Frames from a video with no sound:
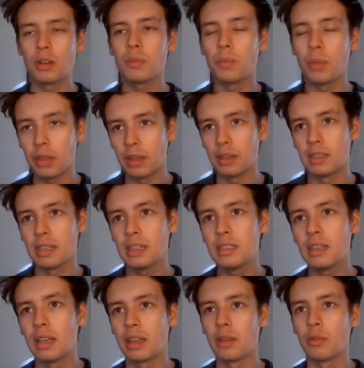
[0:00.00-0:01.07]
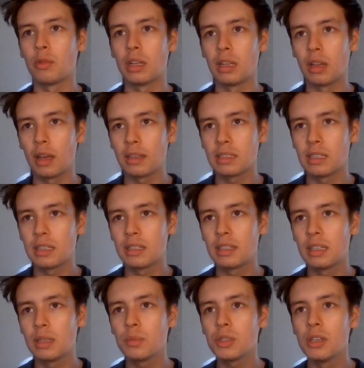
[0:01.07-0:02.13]
it, but they did, and they really liked it, it
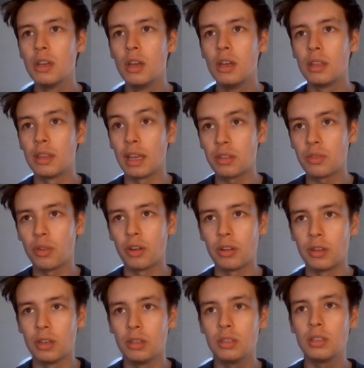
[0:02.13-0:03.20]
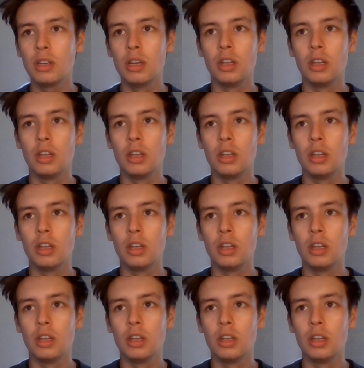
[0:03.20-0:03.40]
seems. That's very good.